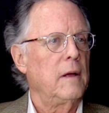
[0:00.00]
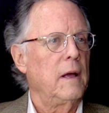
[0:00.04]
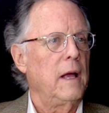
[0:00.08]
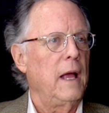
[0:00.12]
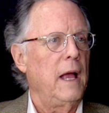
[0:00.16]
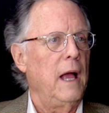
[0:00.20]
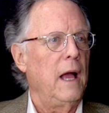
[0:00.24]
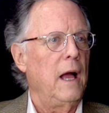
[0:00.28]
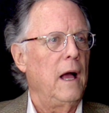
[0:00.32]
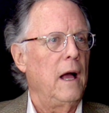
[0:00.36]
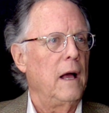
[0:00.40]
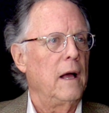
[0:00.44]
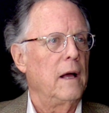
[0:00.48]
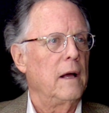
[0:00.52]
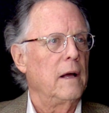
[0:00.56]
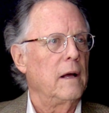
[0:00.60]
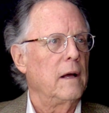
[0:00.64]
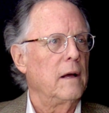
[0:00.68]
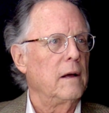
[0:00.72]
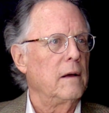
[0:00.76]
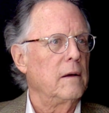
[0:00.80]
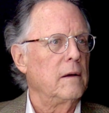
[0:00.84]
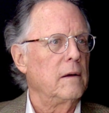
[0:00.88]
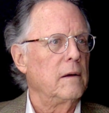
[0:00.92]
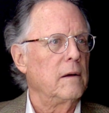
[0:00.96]
And a
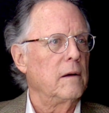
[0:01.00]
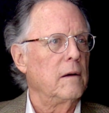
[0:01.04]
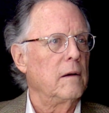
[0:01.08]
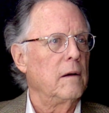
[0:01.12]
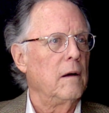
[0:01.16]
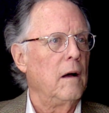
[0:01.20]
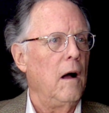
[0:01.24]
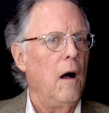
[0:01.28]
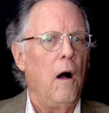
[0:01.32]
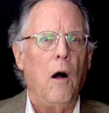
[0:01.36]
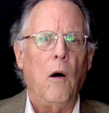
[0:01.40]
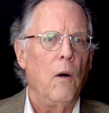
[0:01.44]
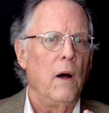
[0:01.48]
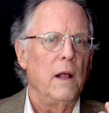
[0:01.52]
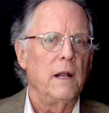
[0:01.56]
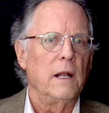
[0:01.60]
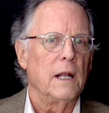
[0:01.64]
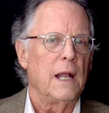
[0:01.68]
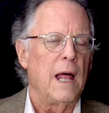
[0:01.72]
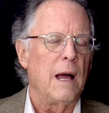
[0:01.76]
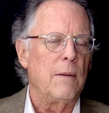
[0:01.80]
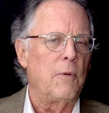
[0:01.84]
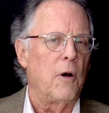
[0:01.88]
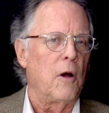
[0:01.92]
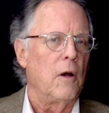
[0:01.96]
lot more. Oh, and a
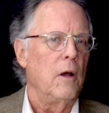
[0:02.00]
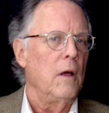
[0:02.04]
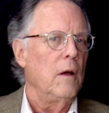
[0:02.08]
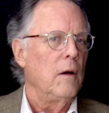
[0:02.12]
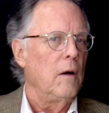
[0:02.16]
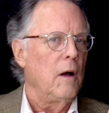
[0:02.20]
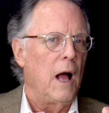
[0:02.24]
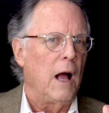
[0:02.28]
lot more.